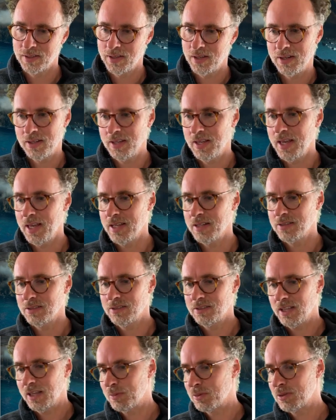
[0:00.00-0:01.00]
And again,
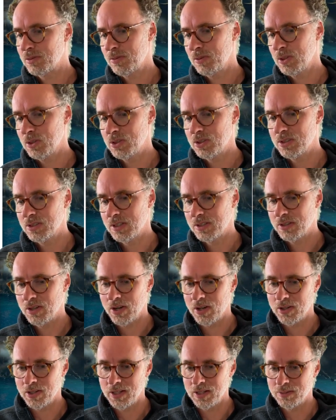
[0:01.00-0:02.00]
Stable Diffusion and
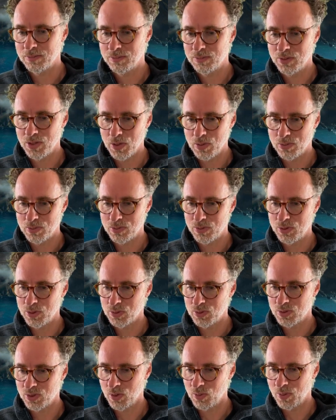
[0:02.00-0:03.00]
DALL-E don't do
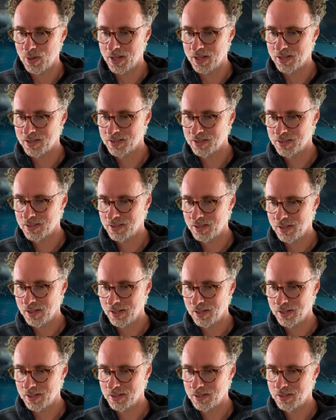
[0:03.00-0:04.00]
so well.
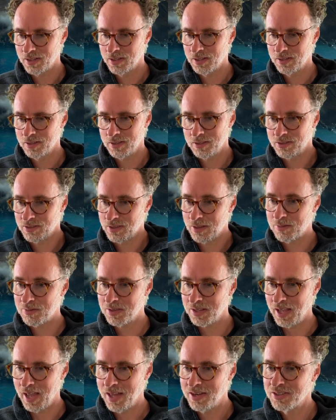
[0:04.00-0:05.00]
These are
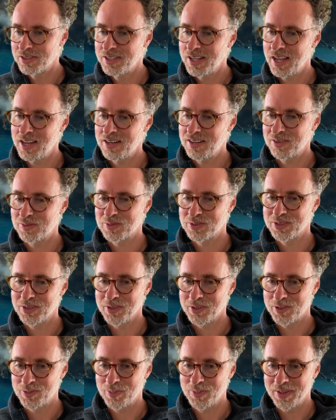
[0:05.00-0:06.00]
definitely entertaining
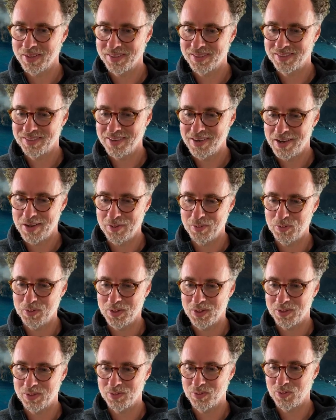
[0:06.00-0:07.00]
results, but not
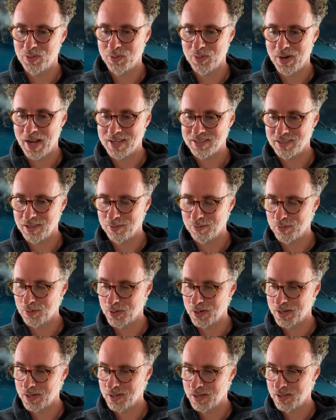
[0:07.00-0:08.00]
what we were asking
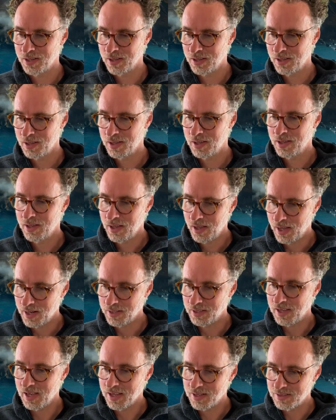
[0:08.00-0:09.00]
for. And
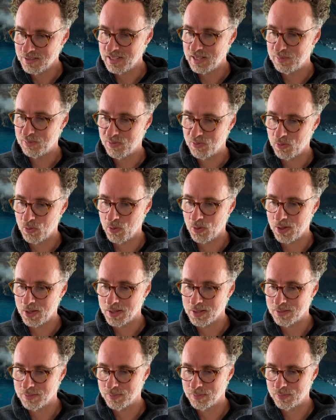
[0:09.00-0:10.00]
again,
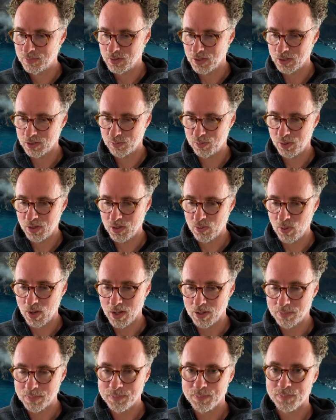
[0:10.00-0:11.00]
DeepFloyd does pretty
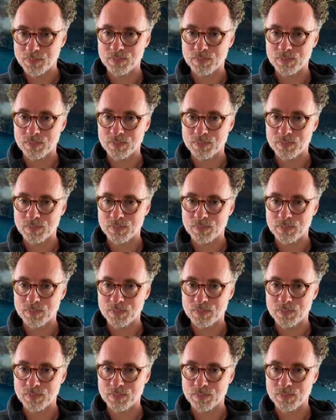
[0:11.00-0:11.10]
well.